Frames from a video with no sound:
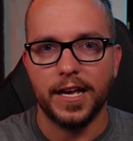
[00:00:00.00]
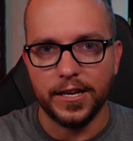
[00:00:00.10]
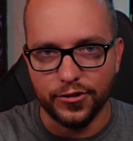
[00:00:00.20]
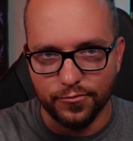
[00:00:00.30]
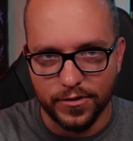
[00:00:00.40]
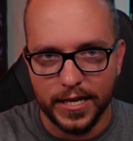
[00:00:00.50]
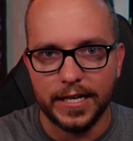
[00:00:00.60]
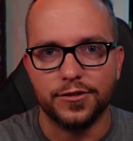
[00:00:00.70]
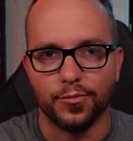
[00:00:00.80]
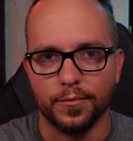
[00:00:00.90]
And you
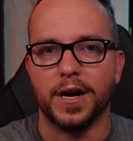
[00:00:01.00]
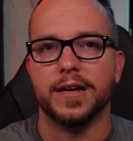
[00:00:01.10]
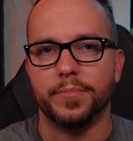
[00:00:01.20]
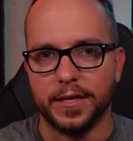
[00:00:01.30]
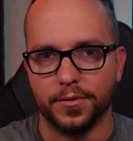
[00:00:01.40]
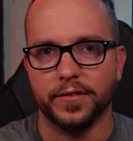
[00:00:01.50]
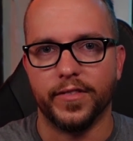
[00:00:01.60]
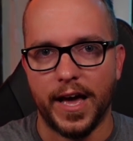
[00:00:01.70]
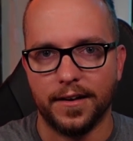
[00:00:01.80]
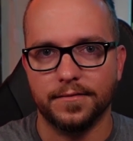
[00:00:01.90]
need to remind people of
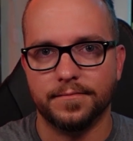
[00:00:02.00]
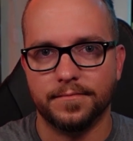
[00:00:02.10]
that.